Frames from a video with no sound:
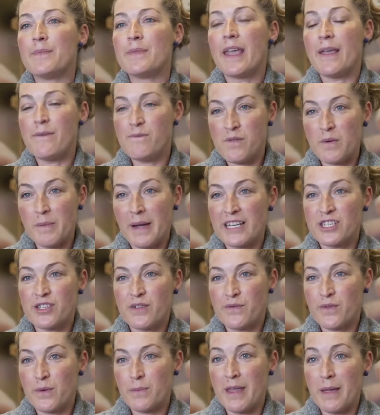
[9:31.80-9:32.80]
Information
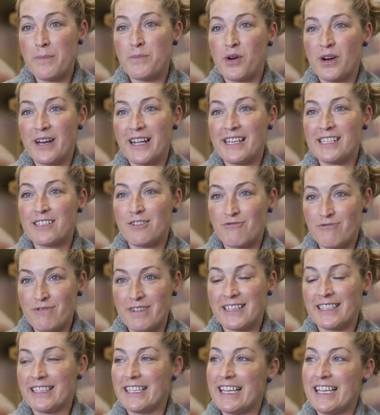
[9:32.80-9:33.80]
from their body is a
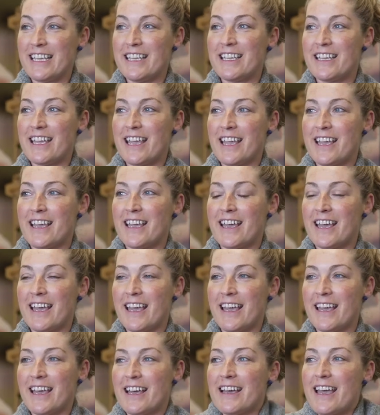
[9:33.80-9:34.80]
really
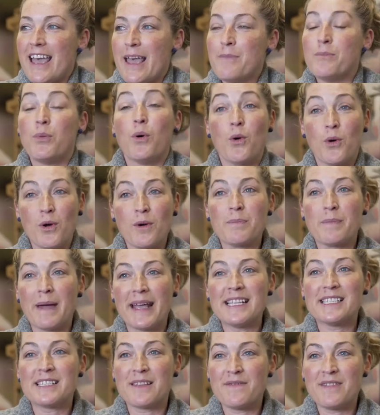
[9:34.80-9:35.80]
important
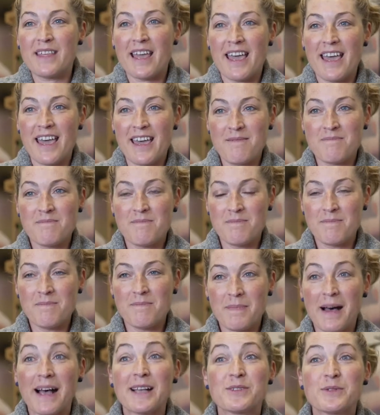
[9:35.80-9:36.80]
piece of their
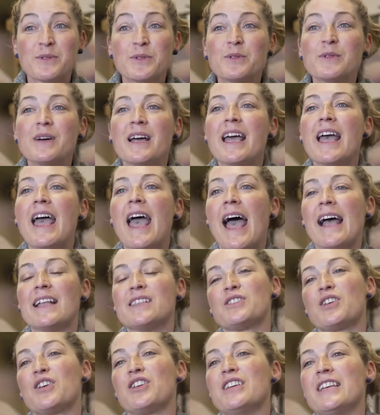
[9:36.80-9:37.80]
puzzle, and
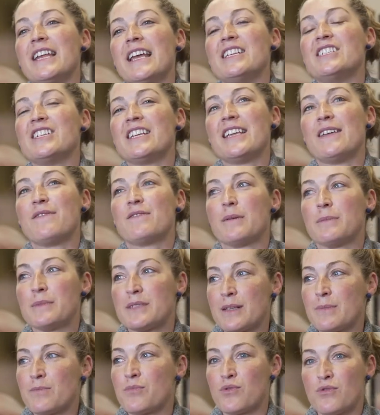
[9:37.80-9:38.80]
so you need to give them
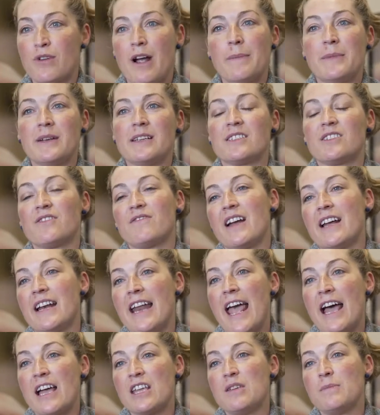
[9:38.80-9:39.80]
some parameters around
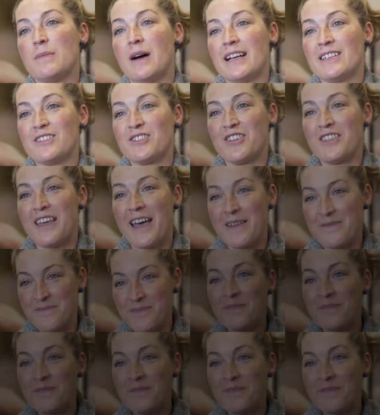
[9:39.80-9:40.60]
how you might do that.